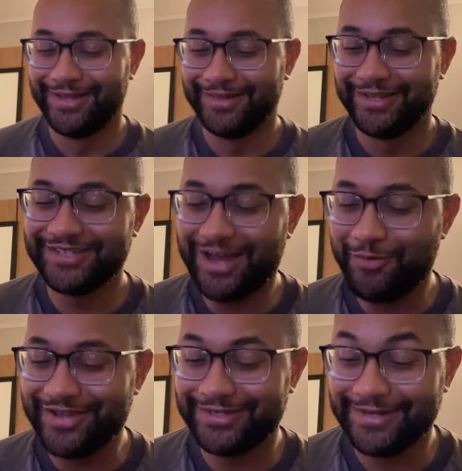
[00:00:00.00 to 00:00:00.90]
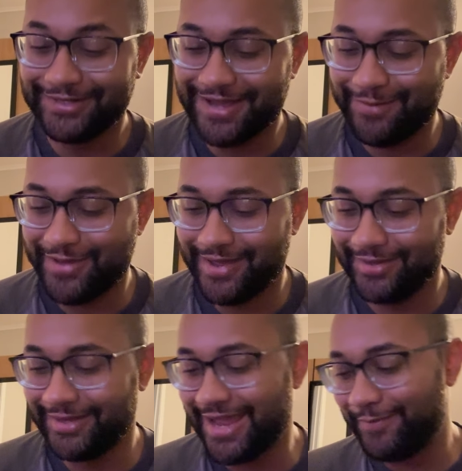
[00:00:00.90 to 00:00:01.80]
let's not waste any time, man.
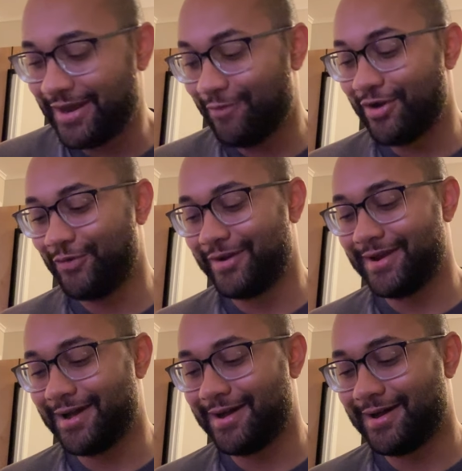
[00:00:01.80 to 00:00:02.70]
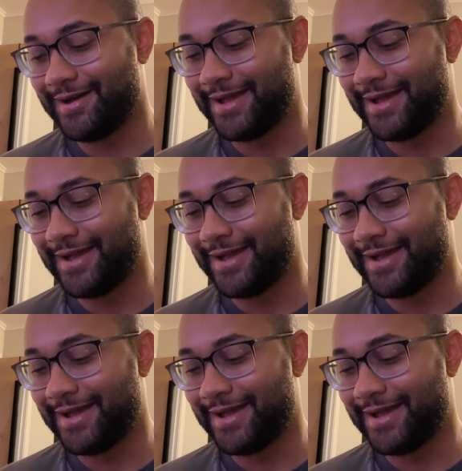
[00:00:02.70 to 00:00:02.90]
The game that I want to uh,